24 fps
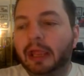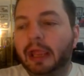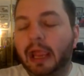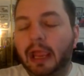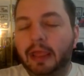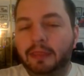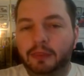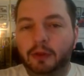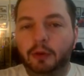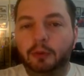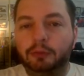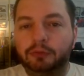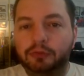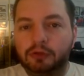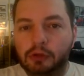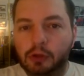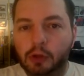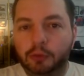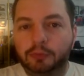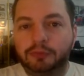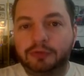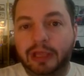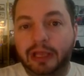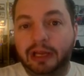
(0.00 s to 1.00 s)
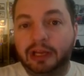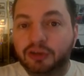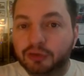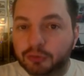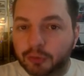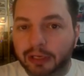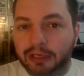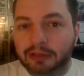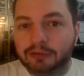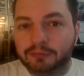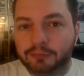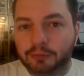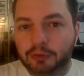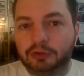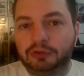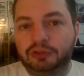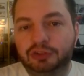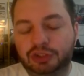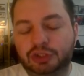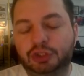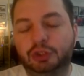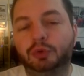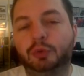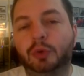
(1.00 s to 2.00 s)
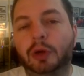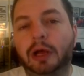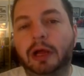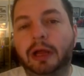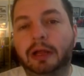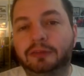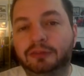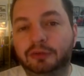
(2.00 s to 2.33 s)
and those clothes kind of transfer to uh,